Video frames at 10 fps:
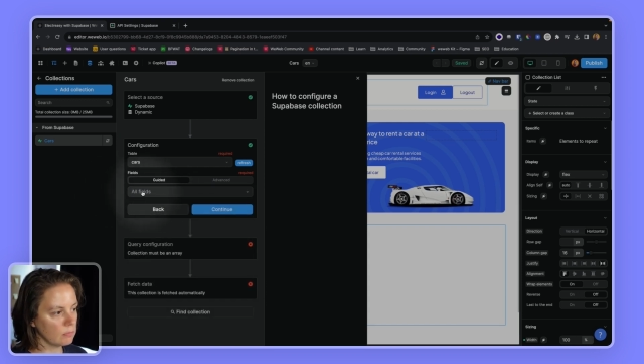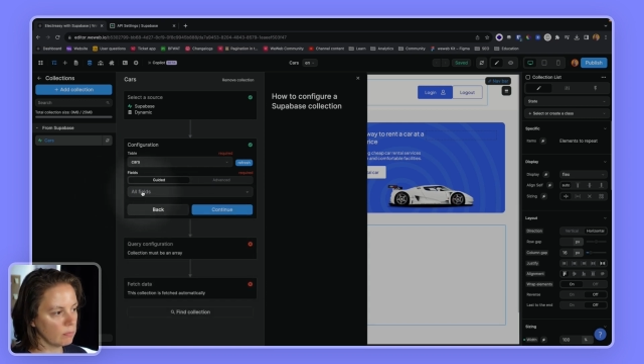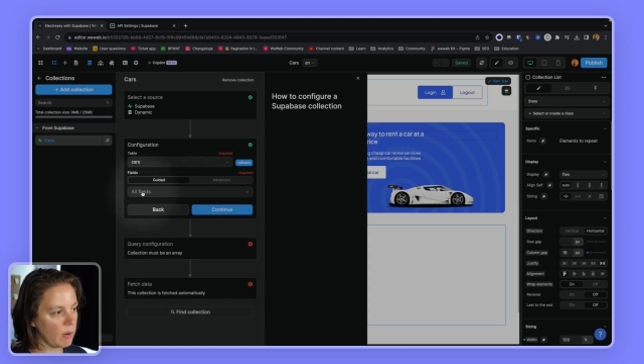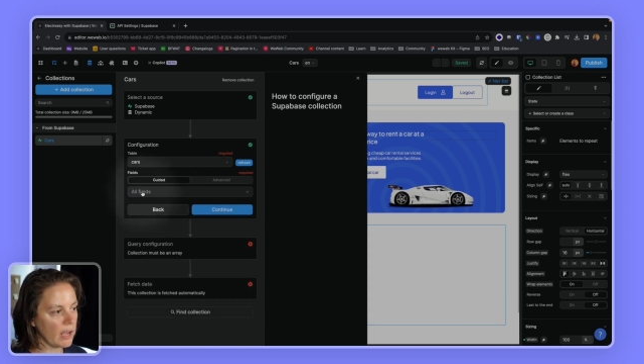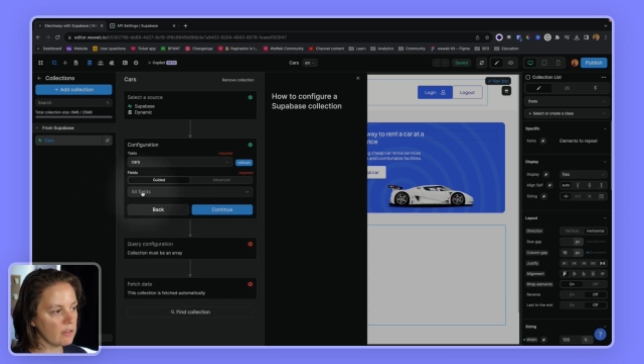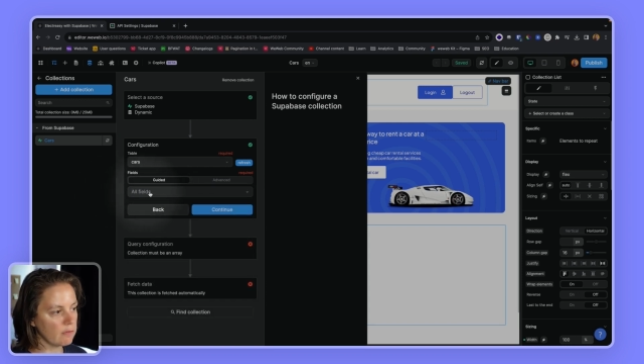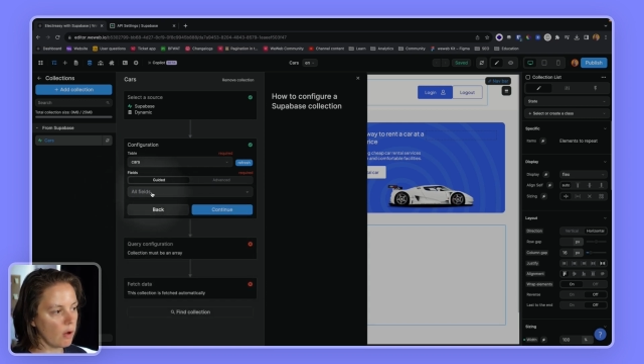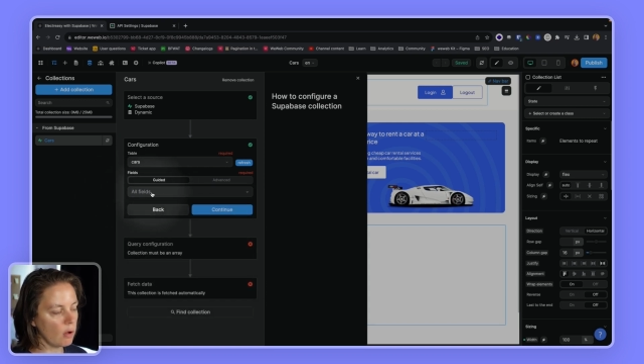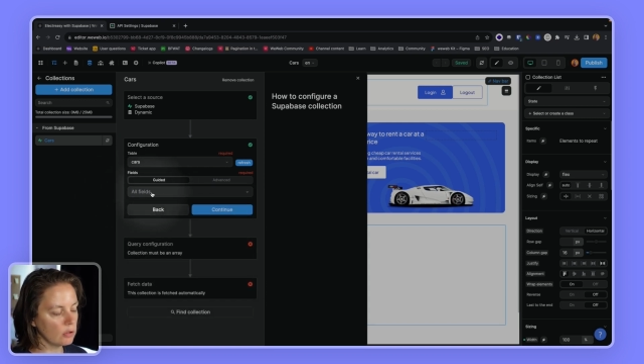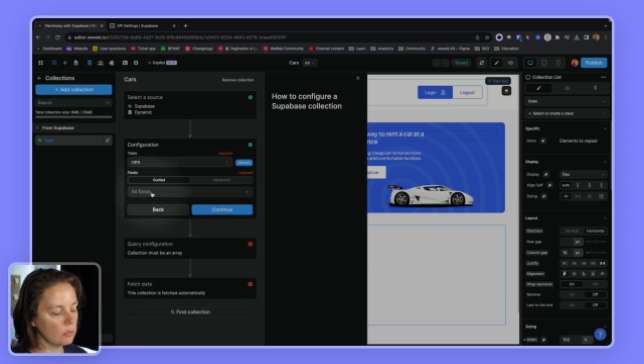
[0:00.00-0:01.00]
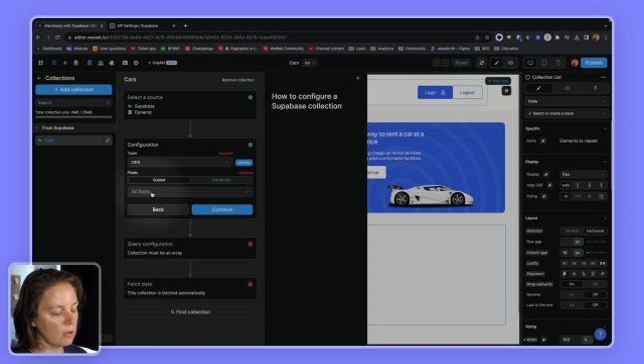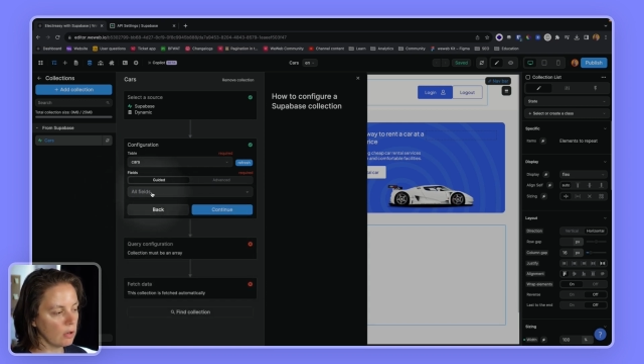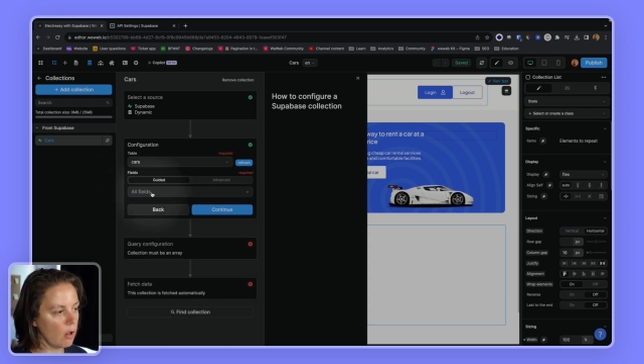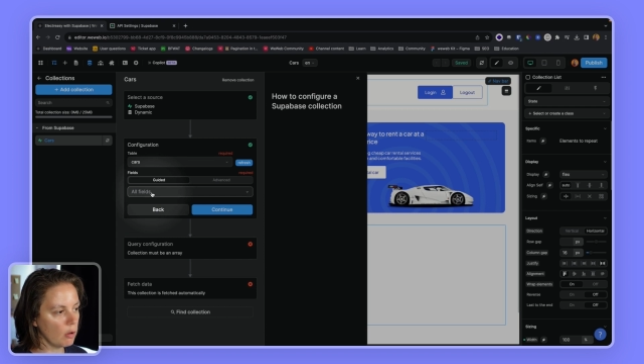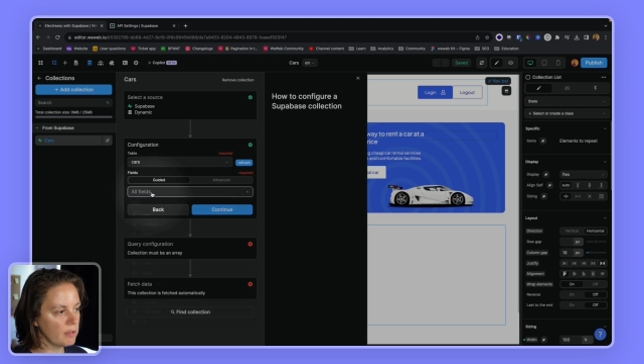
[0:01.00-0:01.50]
by default will
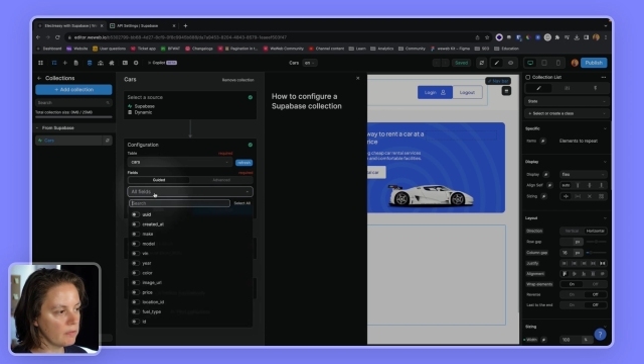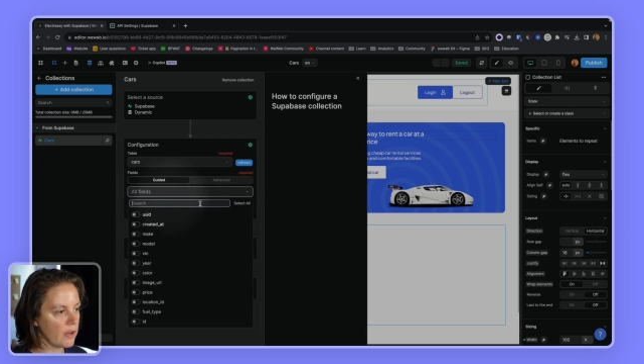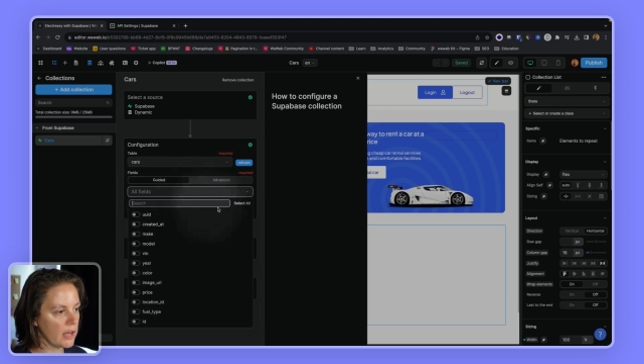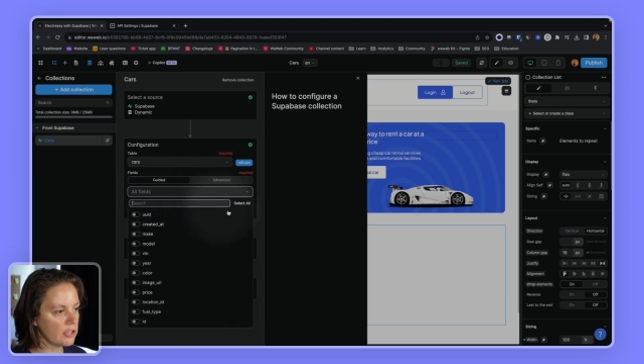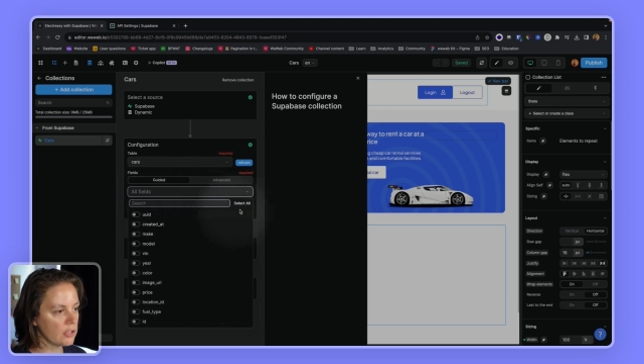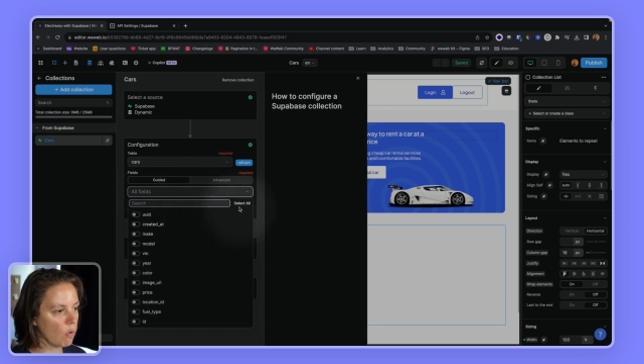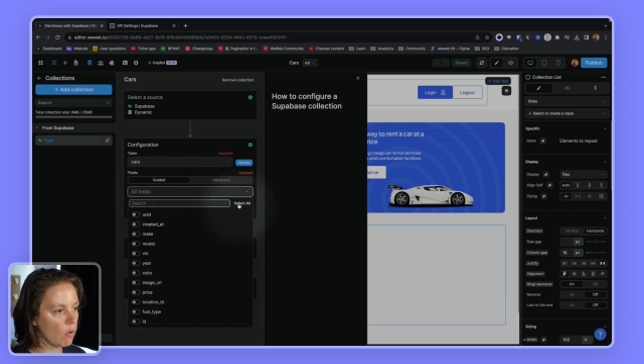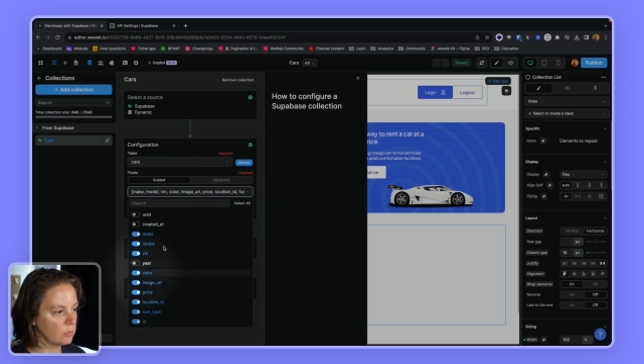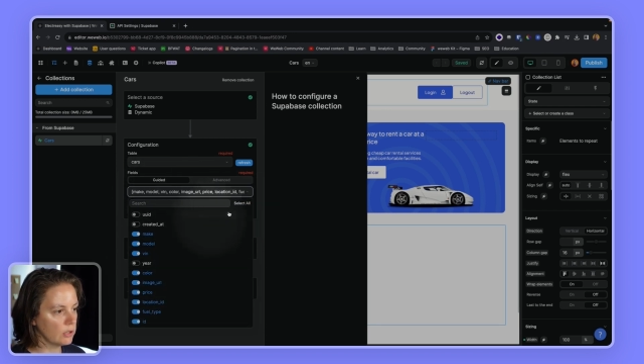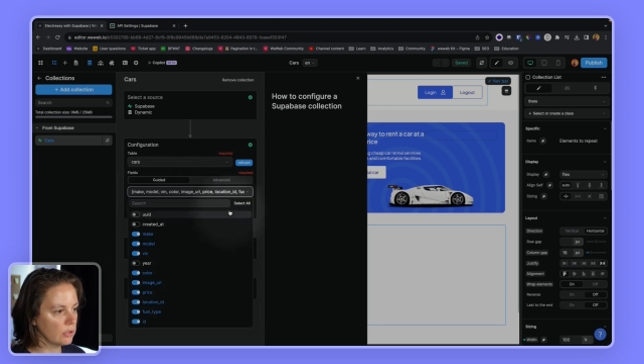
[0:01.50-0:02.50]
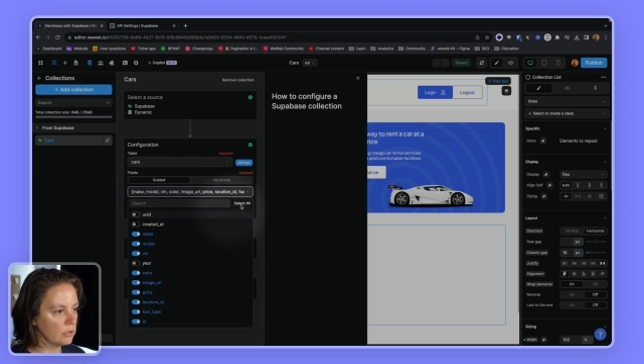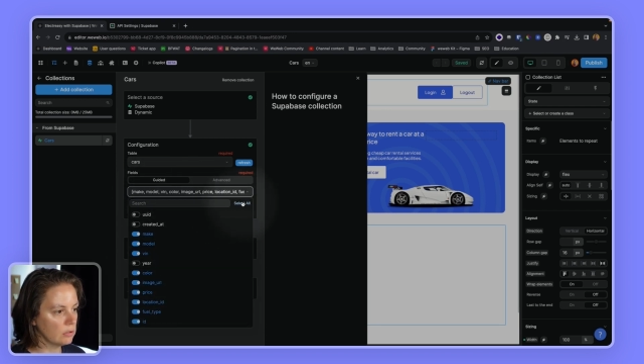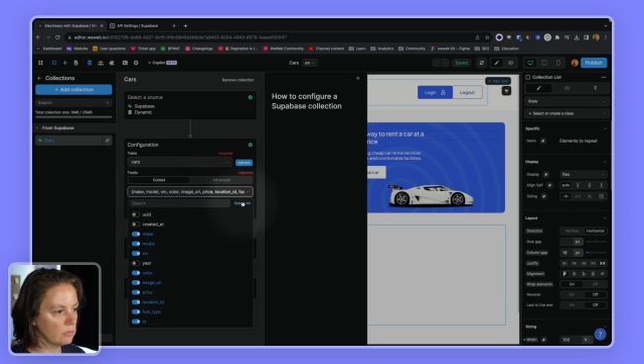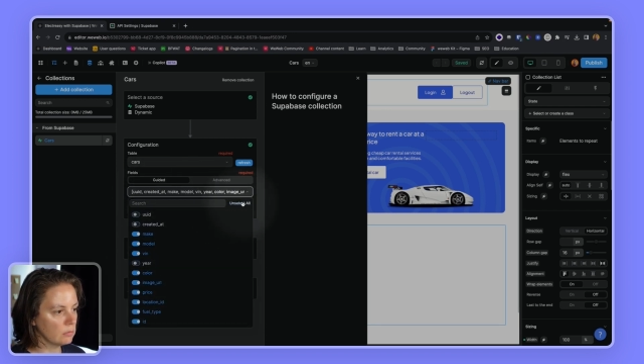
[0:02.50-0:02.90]
all be fetched, or we could